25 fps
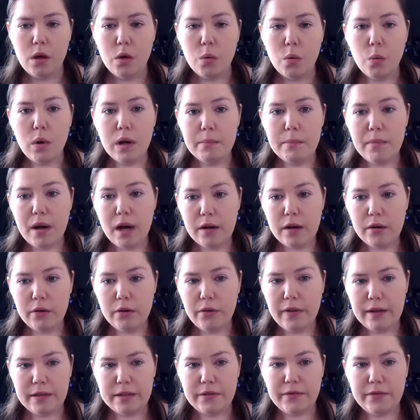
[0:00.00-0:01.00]
One
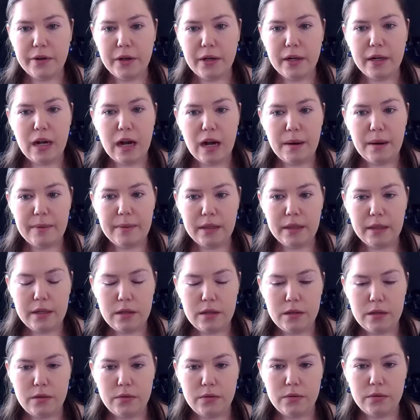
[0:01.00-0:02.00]
model that is very commonly
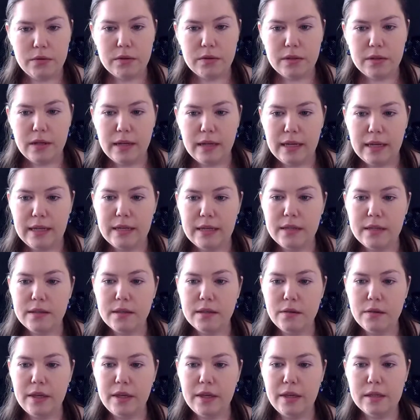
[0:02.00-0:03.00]
used is
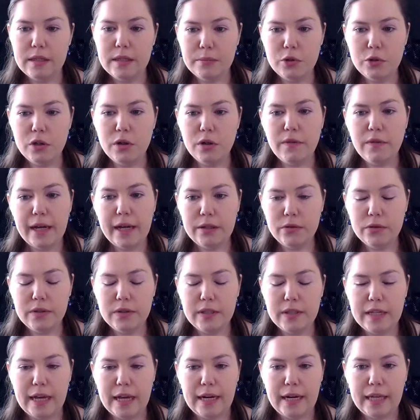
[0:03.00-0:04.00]
the assumption of
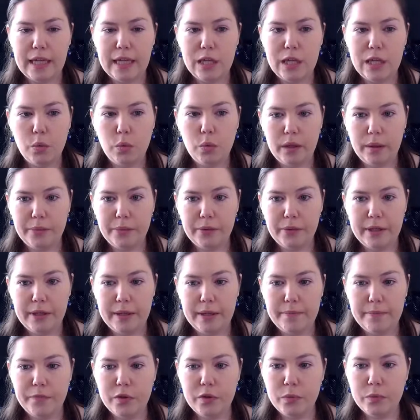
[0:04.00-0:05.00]
hydrostatic
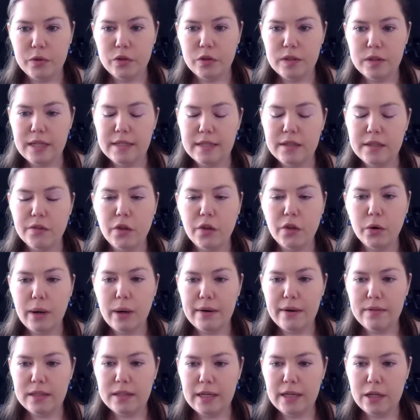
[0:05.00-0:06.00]
equilibrium, which says that the
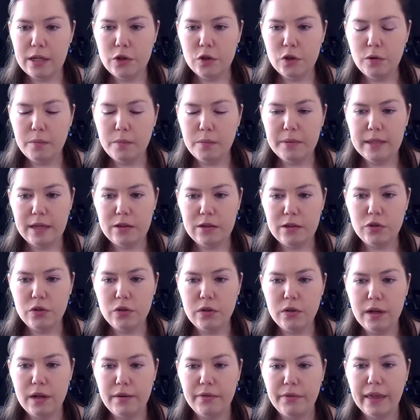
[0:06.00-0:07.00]
gravitational
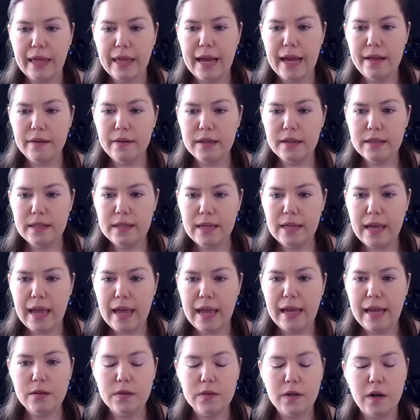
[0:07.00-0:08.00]
potential of the galaxy
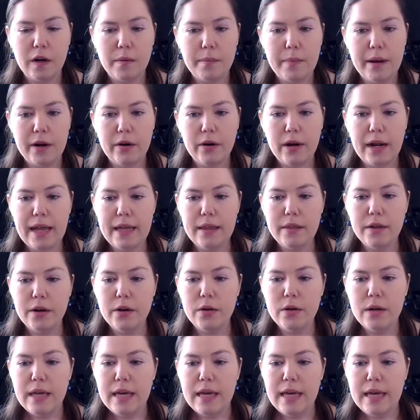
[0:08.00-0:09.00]
and its dark matter
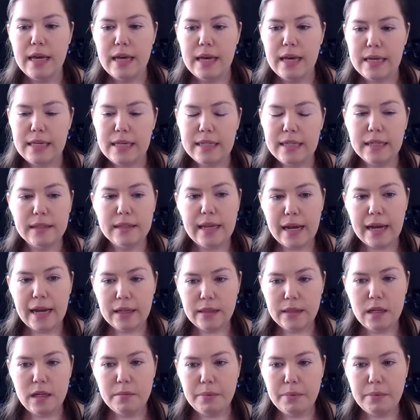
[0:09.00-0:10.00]
halo is
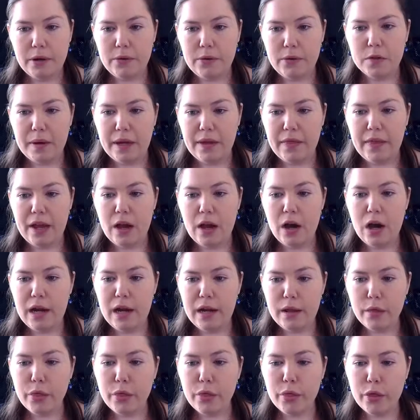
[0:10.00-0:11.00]
exactly opposed by the
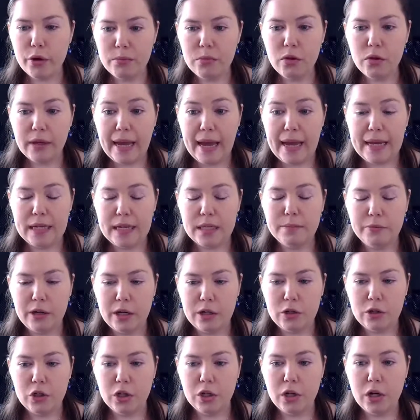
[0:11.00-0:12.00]
hot thermal gas
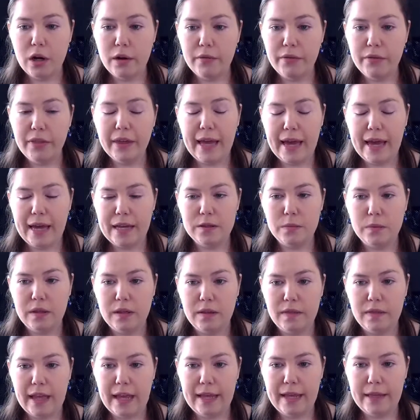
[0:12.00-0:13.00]
pressure of the gas
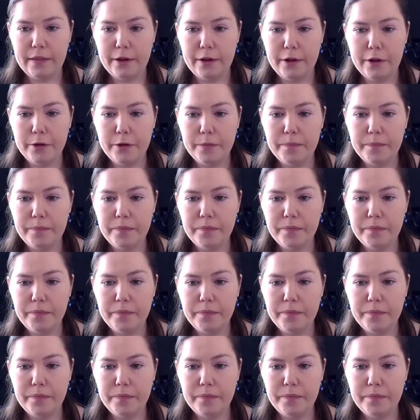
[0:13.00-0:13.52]
within the halo.